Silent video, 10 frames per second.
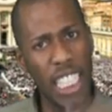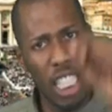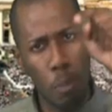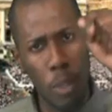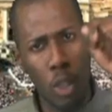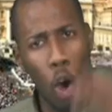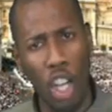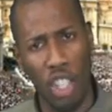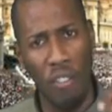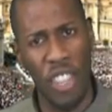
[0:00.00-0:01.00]
And it is
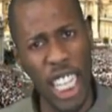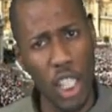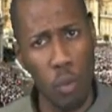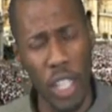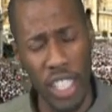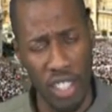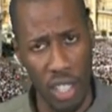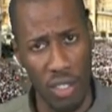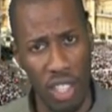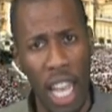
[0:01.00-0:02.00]
because of these
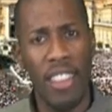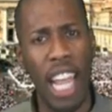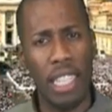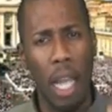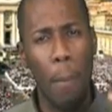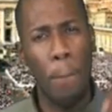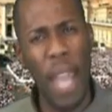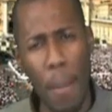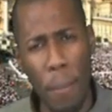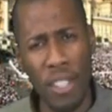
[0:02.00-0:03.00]
reasons that the
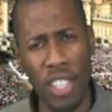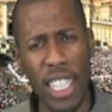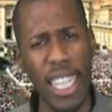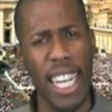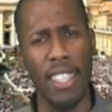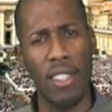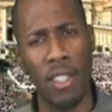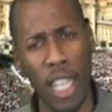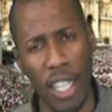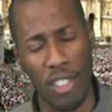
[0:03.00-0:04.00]
papacy
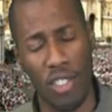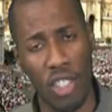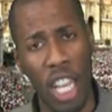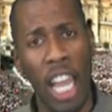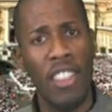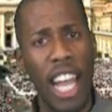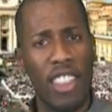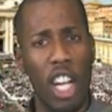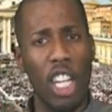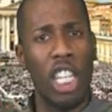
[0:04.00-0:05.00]
insists
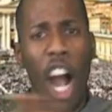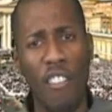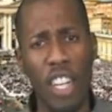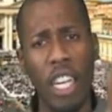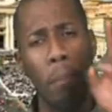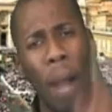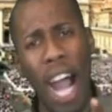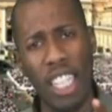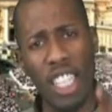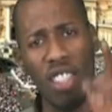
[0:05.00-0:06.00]
that the governing
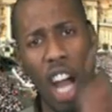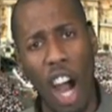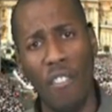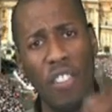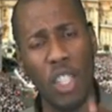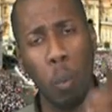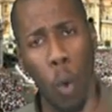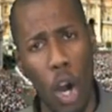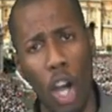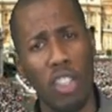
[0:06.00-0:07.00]
bodies of
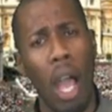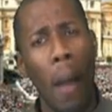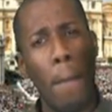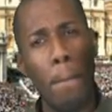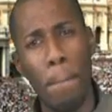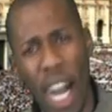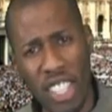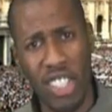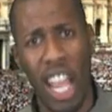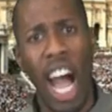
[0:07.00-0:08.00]
this world
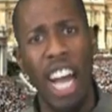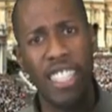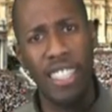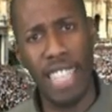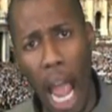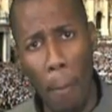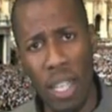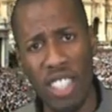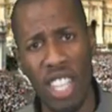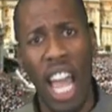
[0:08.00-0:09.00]
must
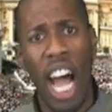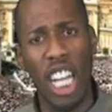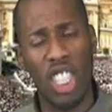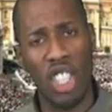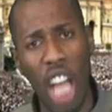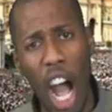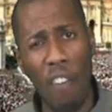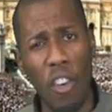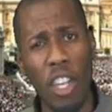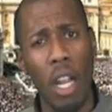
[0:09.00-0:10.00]
establish a
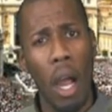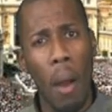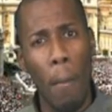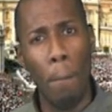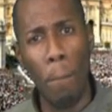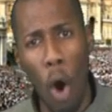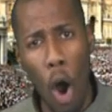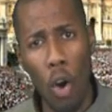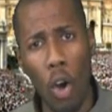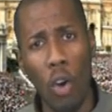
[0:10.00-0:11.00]
sovereign,
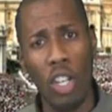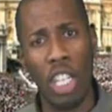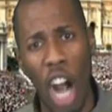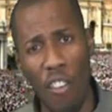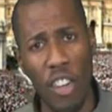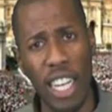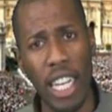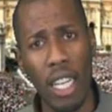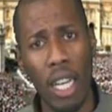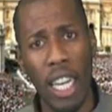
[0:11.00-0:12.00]
moral
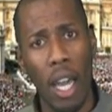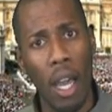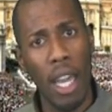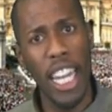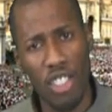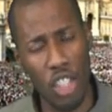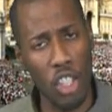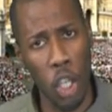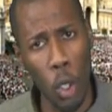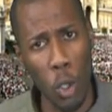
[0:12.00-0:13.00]
governing
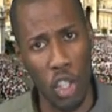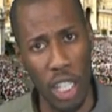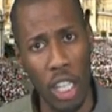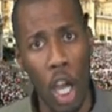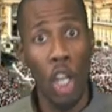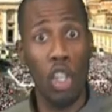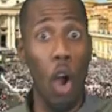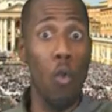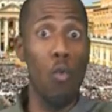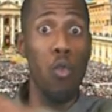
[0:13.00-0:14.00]
institution
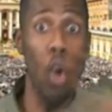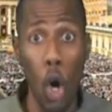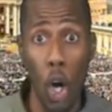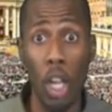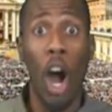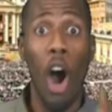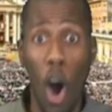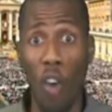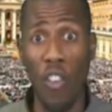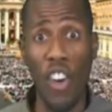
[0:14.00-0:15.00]
to rule
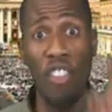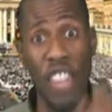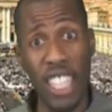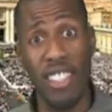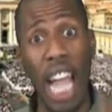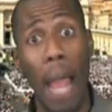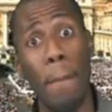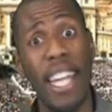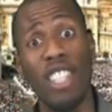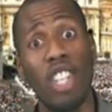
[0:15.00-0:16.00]
over this
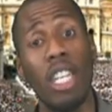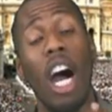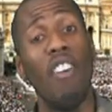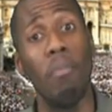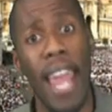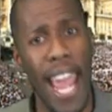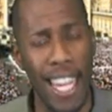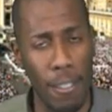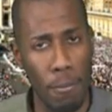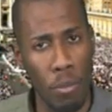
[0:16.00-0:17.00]
dimension of
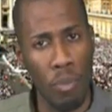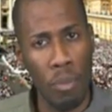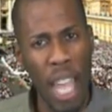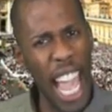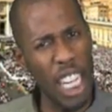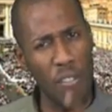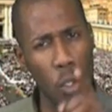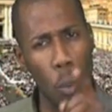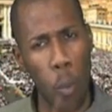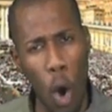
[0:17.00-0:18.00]
man. And
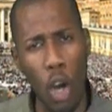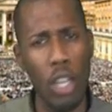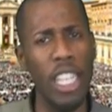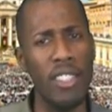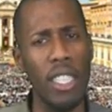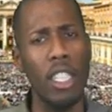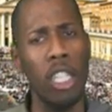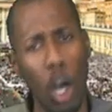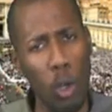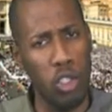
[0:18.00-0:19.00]
if you weren't
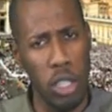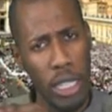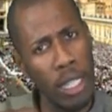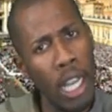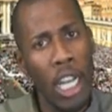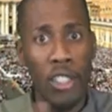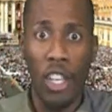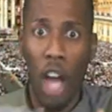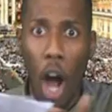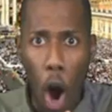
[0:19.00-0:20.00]
listening closely
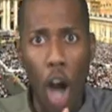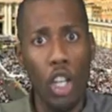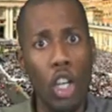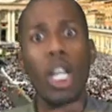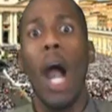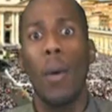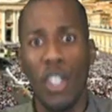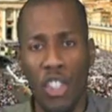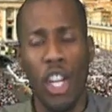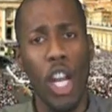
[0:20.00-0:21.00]
to the article
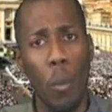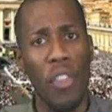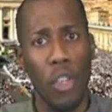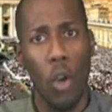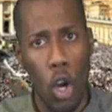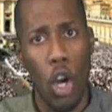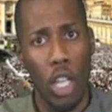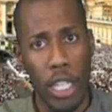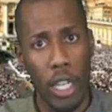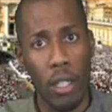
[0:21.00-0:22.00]
I was sharing with you
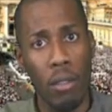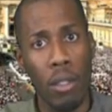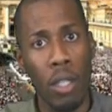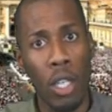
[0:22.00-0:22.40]
earlier,